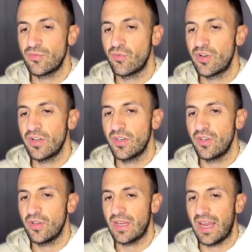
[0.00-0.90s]
where
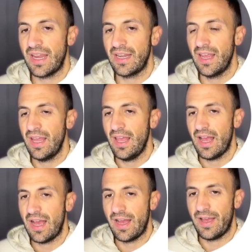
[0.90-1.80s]
you can
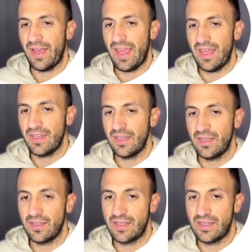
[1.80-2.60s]
edit.